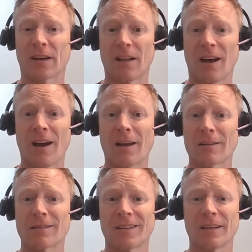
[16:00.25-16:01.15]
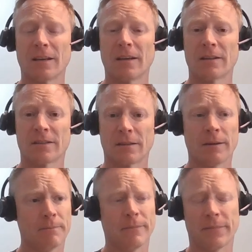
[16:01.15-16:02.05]
the client,
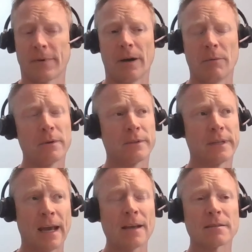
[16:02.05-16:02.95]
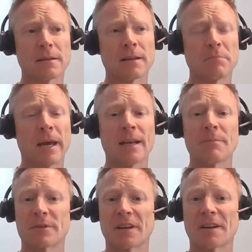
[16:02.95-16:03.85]
and I would guess that
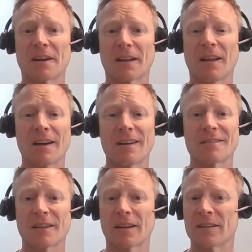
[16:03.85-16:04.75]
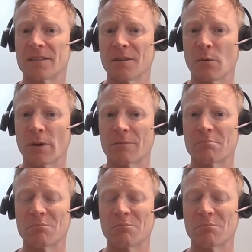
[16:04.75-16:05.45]
80% of the clients that I deal with